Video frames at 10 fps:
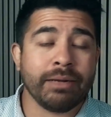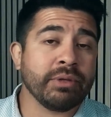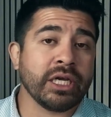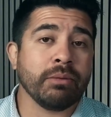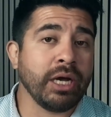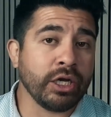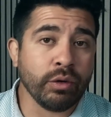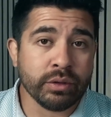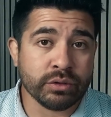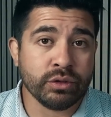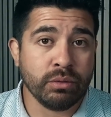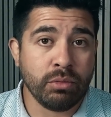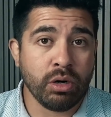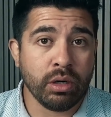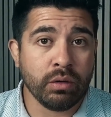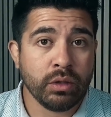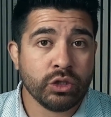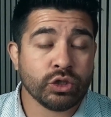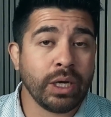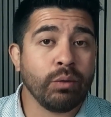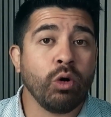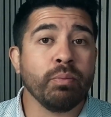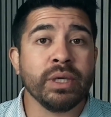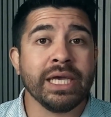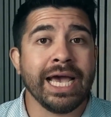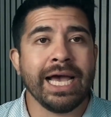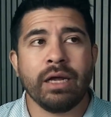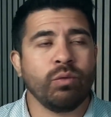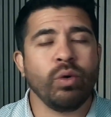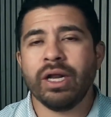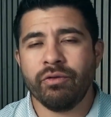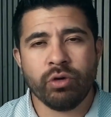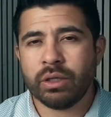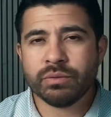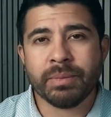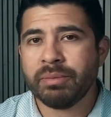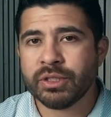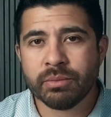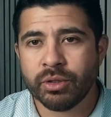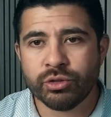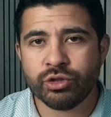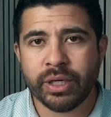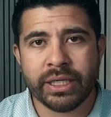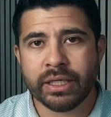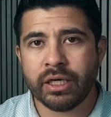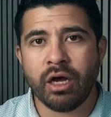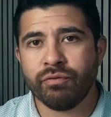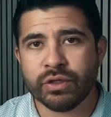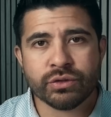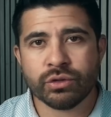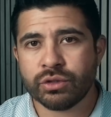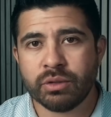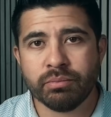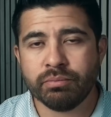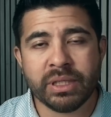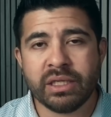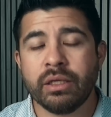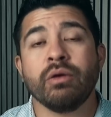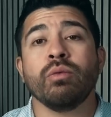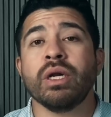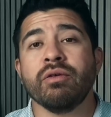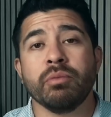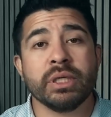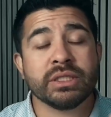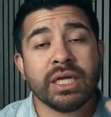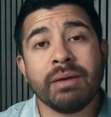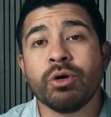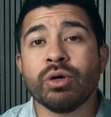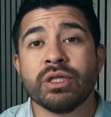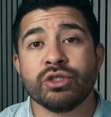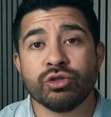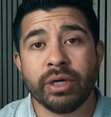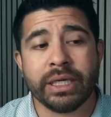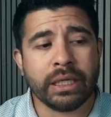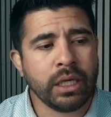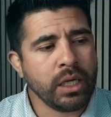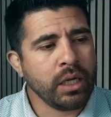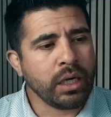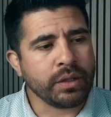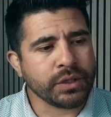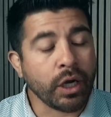that I'm thinking about going to tomorrow. So I won't be at whatever, maybe some other training in office or some meeting or whatever. But he said, I'm going to this training. And I